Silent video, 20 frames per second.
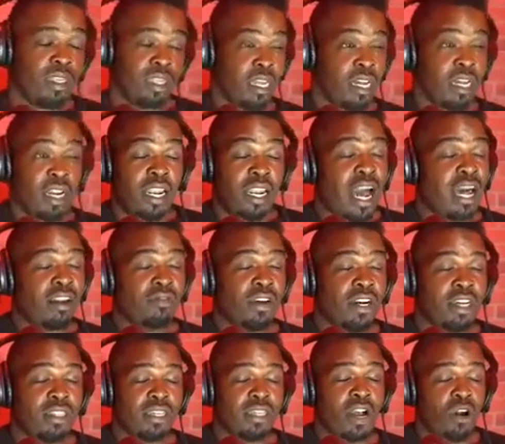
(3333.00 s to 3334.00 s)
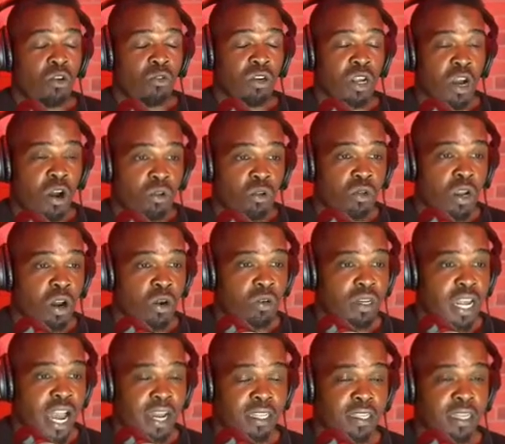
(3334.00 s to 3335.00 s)
a lot of us on
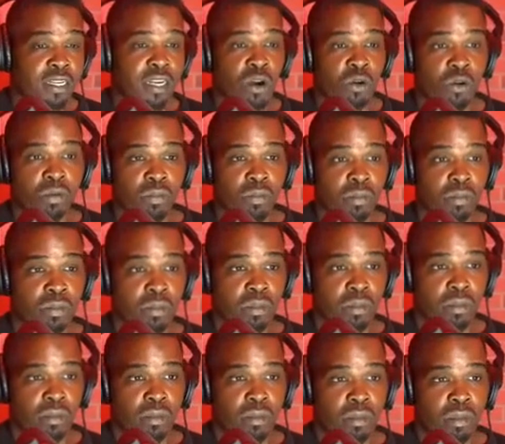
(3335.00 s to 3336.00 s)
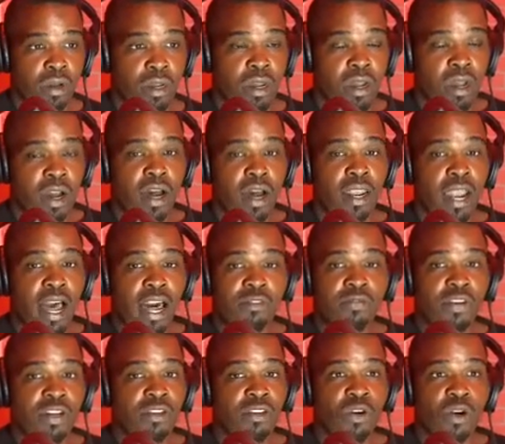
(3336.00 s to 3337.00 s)
doctor dope. A lot
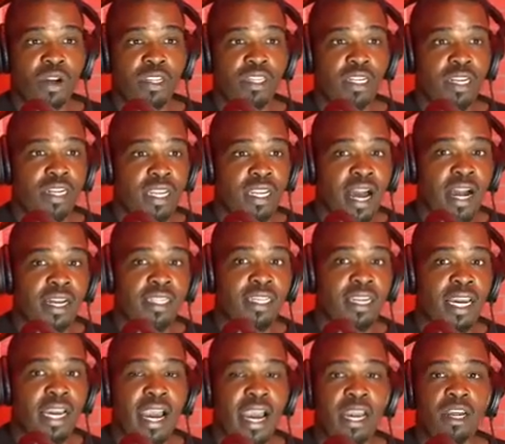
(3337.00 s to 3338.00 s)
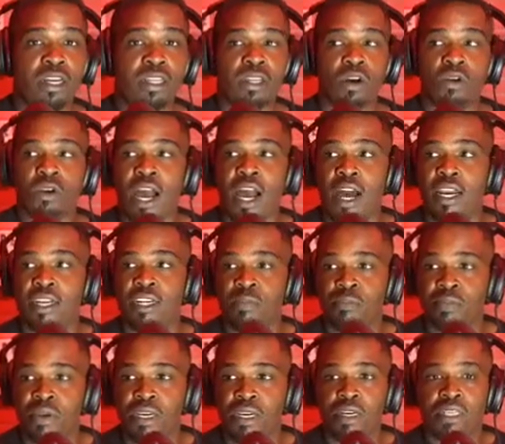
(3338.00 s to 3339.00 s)
of us going to the doctor, they got us on all these
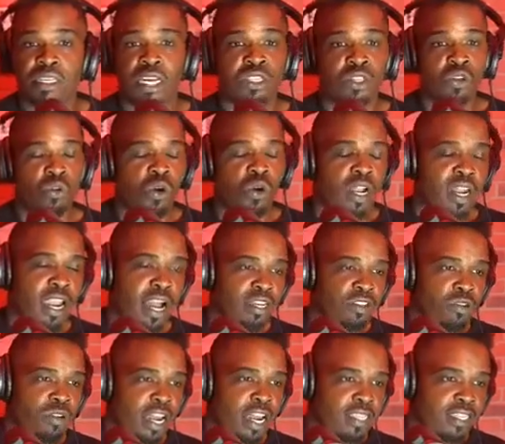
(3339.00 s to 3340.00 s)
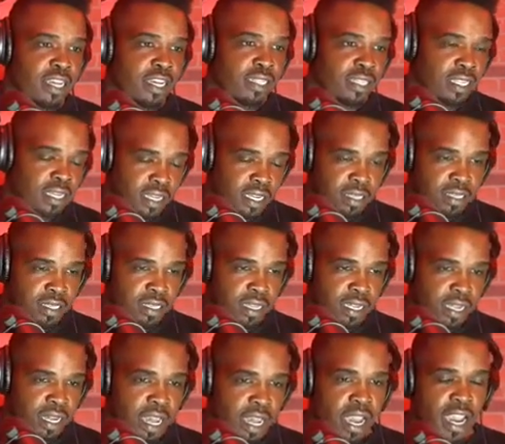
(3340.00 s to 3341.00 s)
pills. At 2 o'clock, you got to take this.
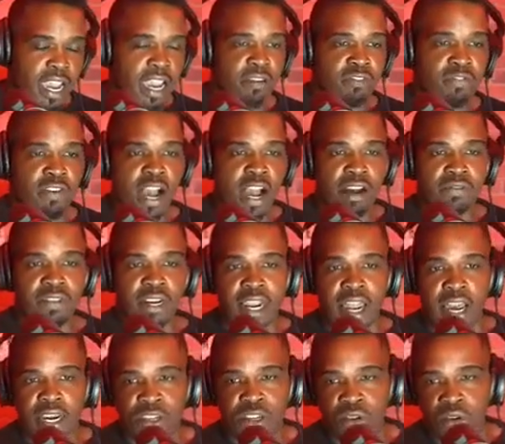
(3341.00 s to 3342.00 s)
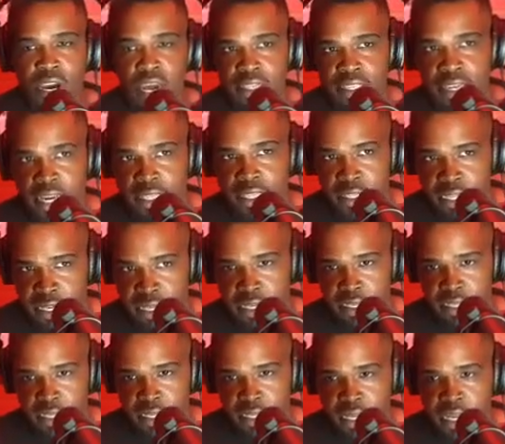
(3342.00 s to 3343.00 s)
At 5 o'clock, you got to take
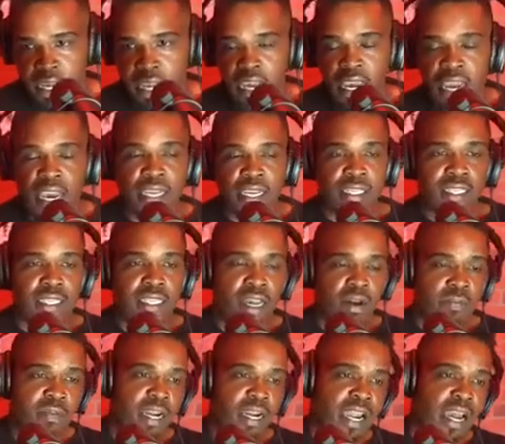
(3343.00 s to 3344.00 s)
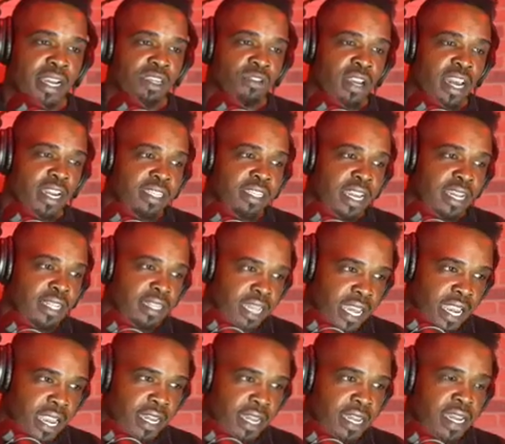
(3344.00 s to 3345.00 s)
this. At 7 o'clock, you got to take
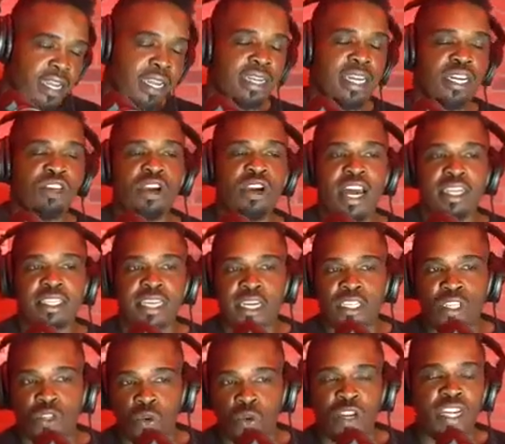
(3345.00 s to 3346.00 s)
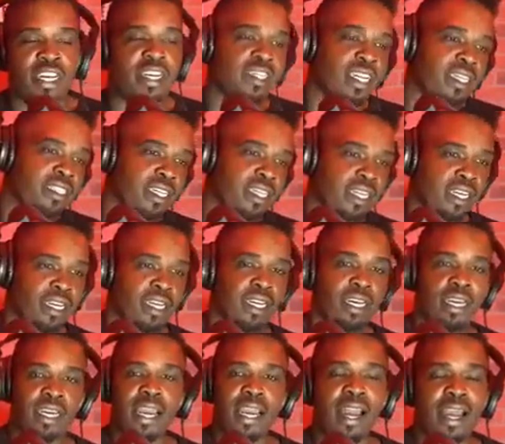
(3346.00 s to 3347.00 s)
that. Then you got to take 2 of these at 10.
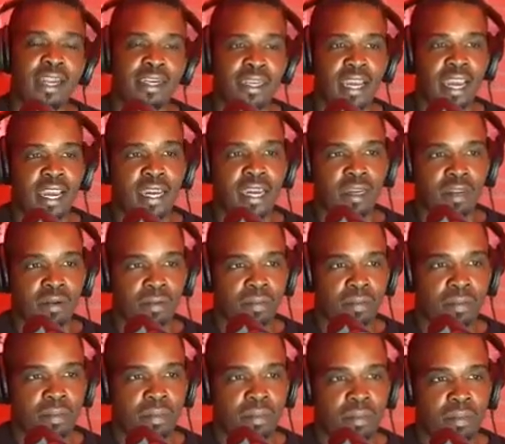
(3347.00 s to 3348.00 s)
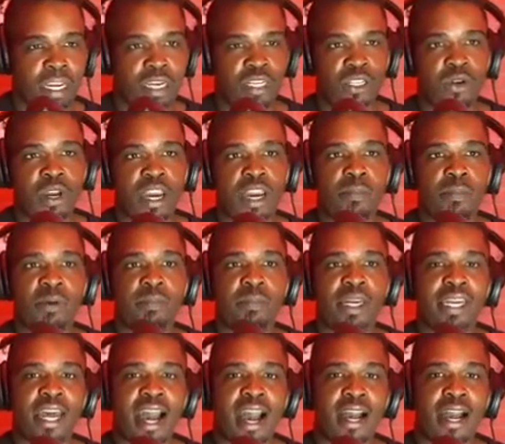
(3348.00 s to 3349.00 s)
God damn. Is you helping me,
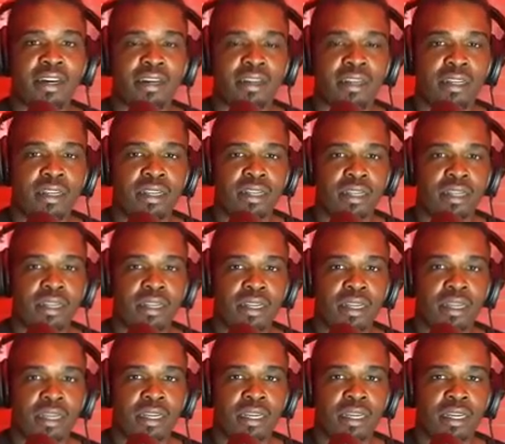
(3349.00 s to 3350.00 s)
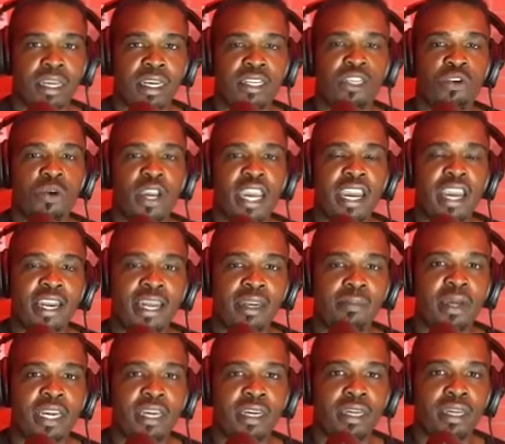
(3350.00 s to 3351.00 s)
doc? Is you healing
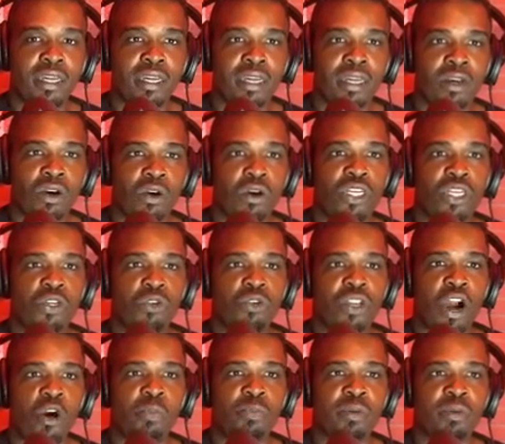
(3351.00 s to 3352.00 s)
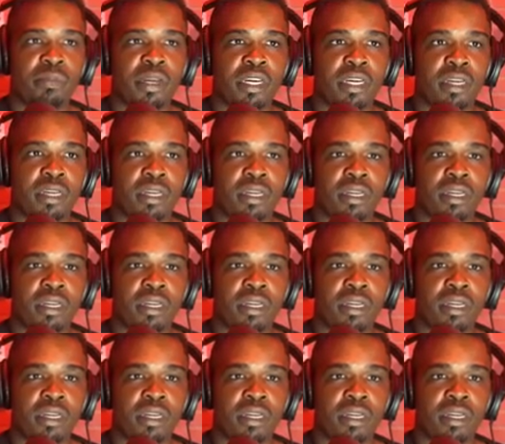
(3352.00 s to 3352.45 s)
me? Or is you doping me?